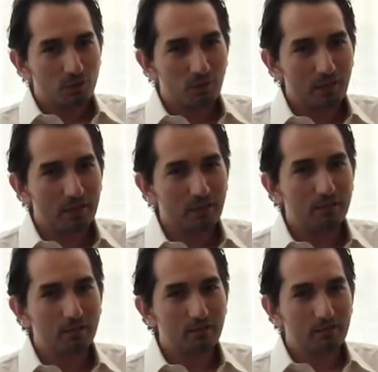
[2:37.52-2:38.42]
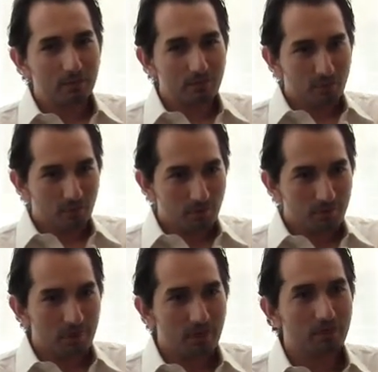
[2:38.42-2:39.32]
Well,
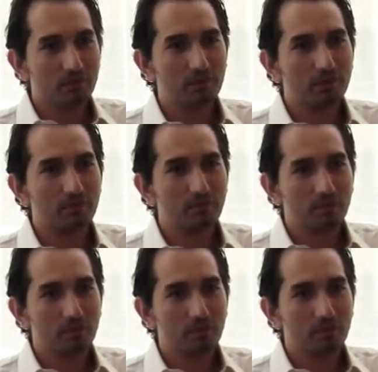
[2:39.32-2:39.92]
probably that would